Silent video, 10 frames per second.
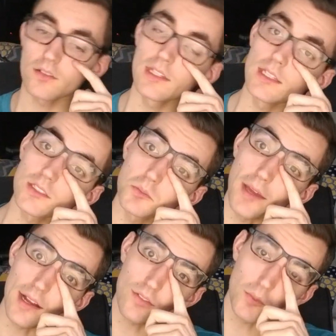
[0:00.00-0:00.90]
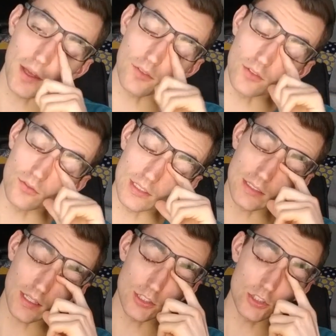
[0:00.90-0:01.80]
He is back from having
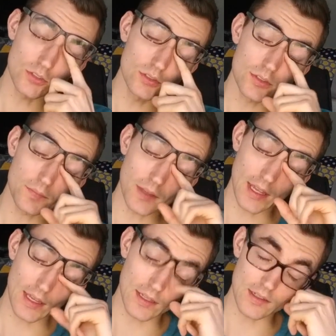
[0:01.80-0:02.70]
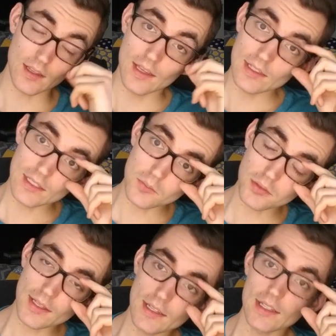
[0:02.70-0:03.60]
visa issues, and he
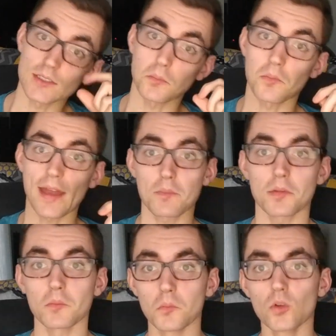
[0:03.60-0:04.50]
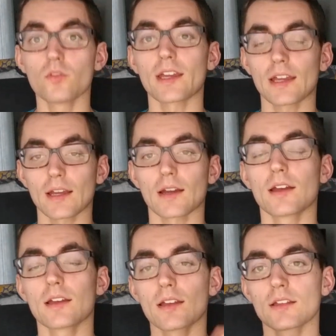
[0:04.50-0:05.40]
played his map moving
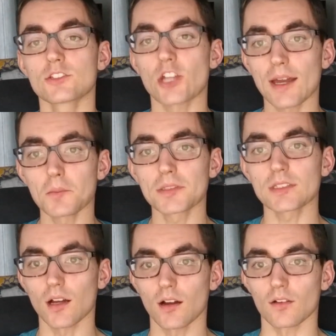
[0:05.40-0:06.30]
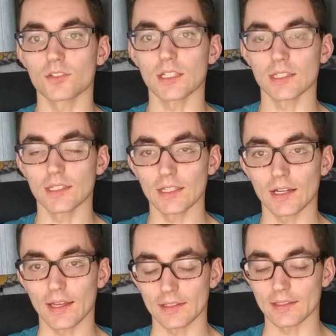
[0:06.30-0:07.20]
champs of
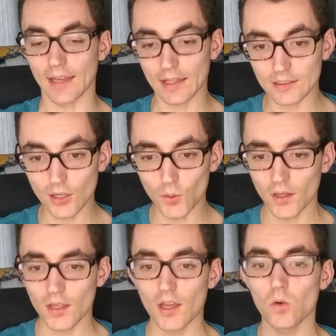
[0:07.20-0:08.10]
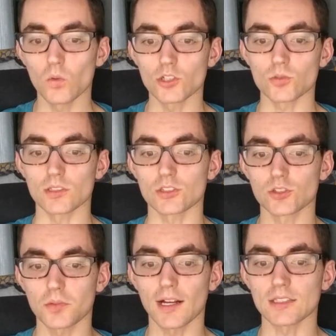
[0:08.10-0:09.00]
Talia and Galio, which was
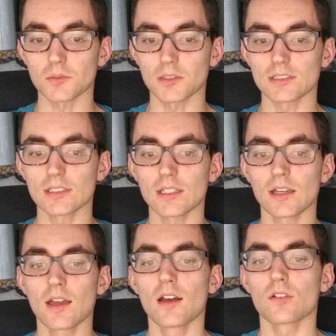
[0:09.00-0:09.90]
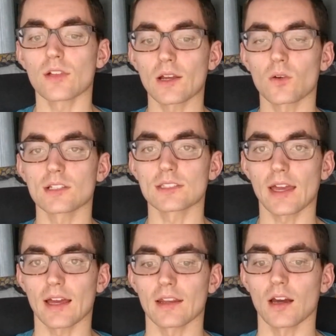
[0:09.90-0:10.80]
super awesome to see. FlyQuest
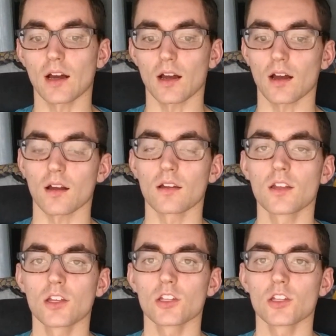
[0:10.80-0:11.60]
had a